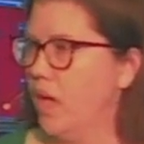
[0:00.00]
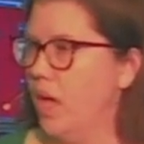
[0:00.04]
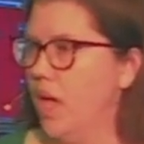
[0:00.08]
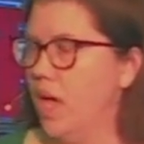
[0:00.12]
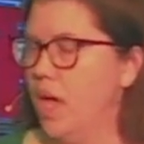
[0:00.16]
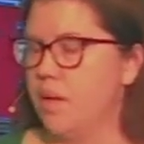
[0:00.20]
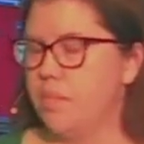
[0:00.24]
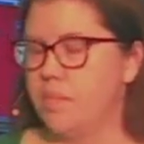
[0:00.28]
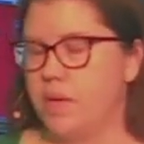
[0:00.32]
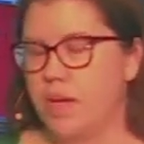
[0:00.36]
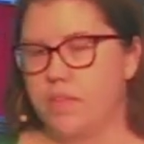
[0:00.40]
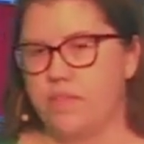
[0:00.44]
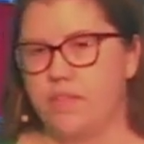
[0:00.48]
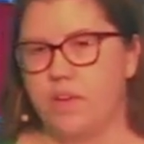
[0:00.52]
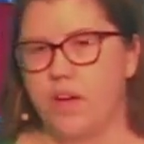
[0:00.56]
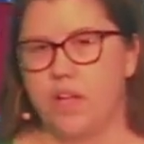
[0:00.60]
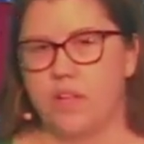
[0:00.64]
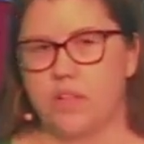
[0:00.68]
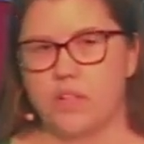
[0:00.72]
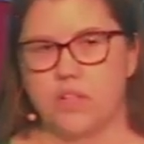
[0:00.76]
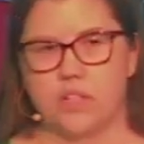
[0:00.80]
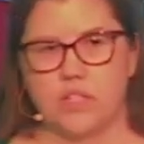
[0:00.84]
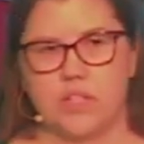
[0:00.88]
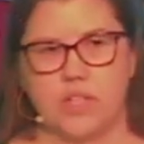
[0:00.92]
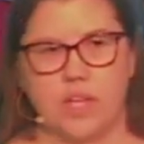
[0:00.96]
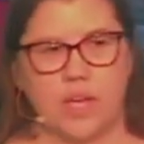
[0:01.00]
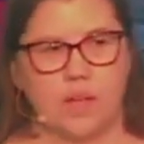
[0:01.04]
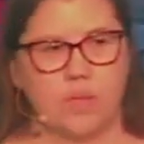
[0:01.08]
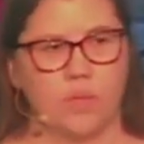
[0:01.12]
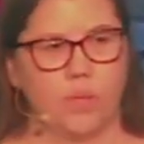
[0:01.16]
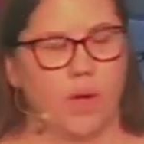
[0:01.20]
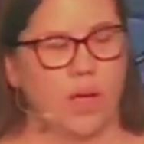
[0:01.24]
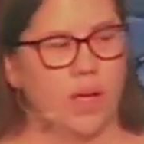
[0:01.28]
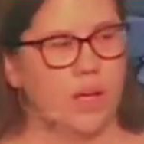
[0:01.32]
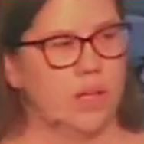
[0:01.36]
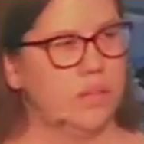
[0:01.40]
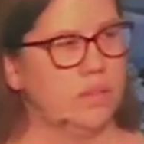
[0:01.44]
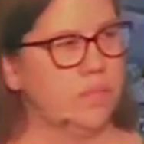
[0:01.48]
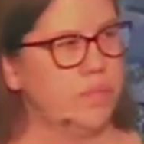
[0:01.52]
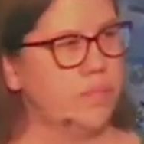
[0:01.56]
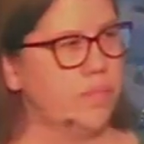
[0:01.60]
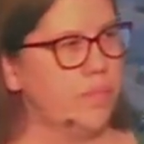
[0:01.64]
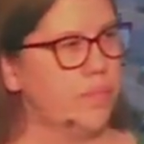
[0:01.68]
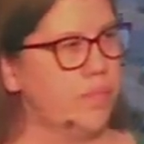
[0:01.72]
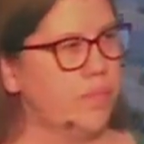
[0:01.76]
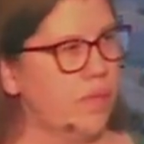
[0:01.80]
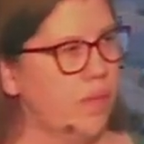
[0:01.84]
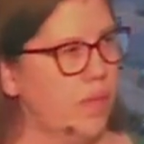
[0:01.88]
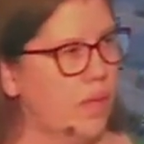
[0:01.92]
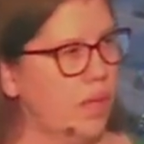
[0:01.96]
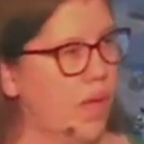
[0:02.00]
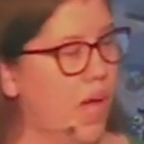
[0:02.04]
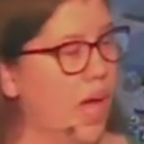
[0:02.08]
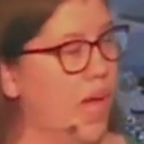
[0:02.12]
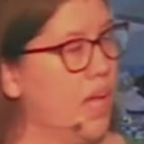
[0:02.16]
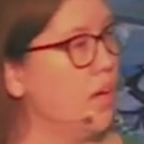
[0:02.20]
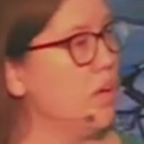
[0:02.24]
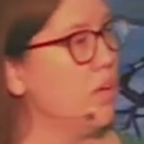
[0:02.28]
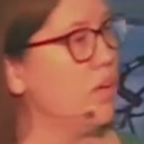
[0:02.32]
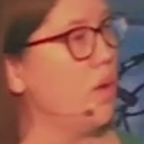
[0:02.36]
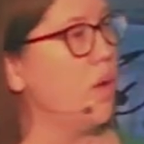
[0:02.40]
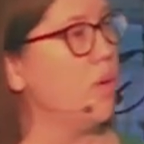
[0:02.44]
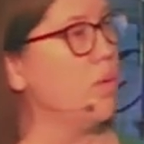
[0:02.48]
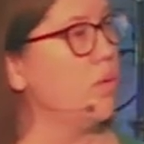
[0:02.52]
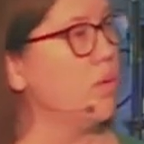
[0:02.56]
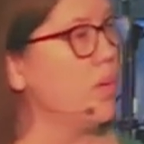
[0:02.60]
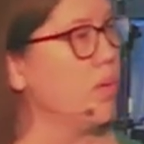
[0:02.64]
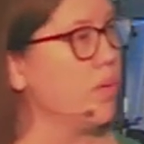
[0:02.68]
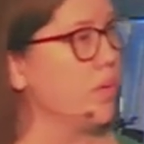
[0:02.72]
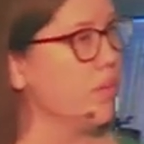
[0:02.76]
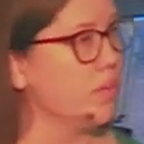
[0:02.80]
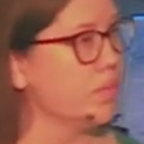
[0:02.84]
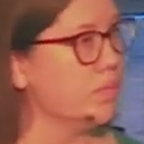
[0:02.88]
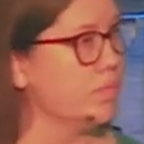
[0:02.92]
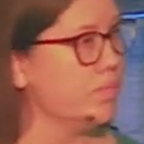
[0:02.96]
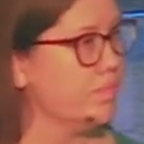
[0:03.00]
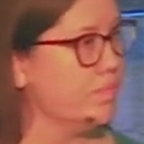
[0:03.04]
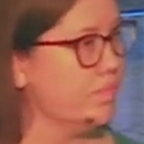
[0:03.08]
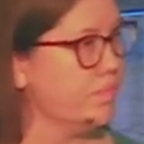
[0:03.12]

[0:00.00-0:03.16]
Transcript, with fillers: And my father said, Well, I don't own her.